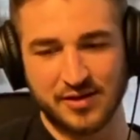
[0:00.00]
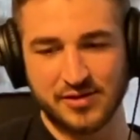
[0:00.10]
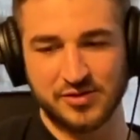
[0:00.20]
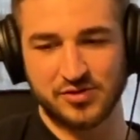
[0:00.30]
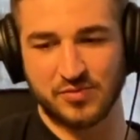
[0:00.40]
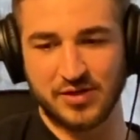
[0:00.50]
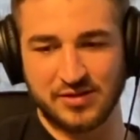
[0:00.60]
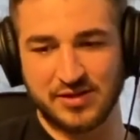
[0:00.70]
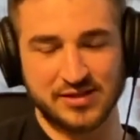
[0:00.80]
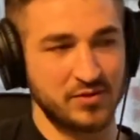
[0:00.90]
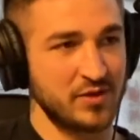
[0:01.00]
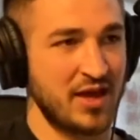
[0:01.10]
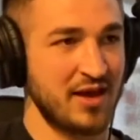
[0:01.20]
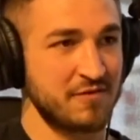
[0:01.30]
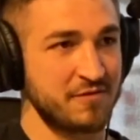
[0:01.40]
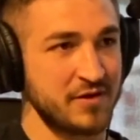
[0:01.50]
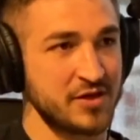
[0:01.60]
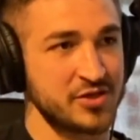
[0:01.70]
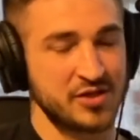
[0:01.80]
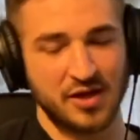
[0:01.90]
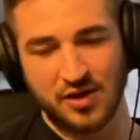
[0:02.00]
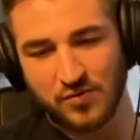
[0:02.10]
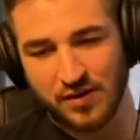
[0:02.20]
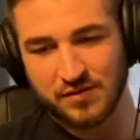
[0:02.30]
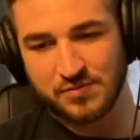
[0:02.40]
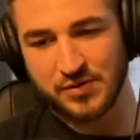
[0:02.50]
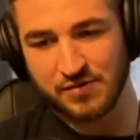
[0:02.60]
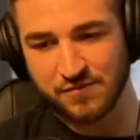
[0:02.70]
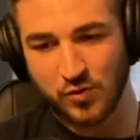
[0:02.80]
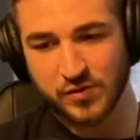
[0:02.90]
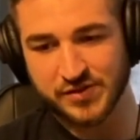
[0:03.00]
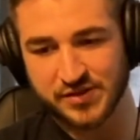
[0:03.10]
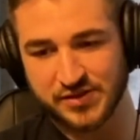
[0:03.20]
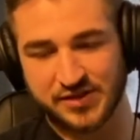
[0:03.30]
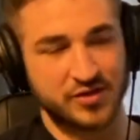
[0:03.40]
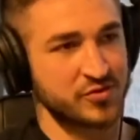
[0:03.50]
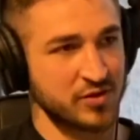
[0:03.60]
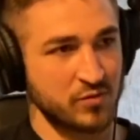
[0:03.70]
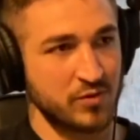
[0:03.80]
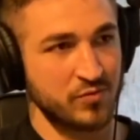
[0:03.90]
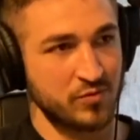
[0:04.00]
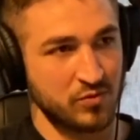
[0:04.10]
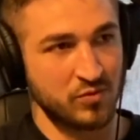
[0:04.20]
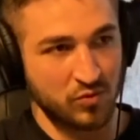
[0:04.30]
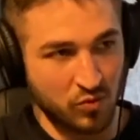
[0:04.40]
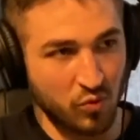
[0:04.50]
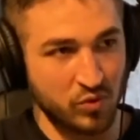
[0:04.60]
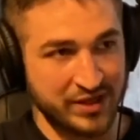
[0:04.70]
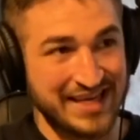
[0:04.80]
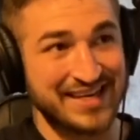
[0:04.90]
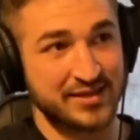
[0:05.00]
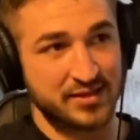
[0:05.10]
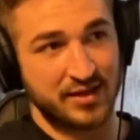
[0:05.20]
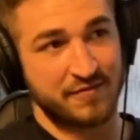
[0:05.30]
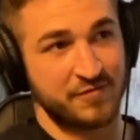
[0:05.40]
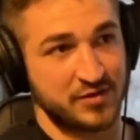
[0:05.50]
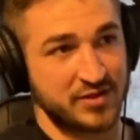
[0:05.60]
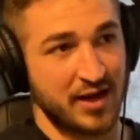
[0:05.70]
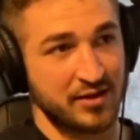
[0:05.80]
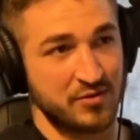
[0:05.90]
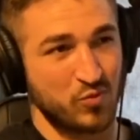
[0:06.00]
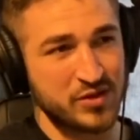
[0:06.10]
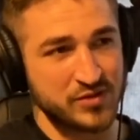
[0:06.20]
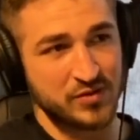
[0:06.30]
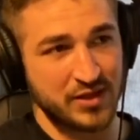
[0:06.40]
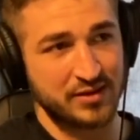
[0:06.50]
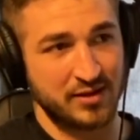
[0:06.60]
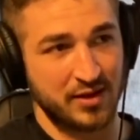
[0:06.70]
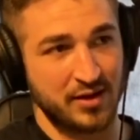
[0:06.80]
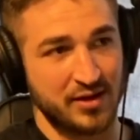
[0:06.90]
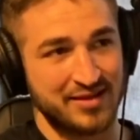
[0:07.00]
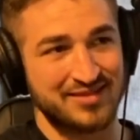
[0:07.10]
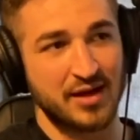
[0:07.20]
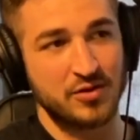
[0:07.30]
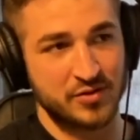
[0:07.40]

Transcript: so many things that we can't finish rather than being focused and essential in getting to that first island. Once you get there, then you can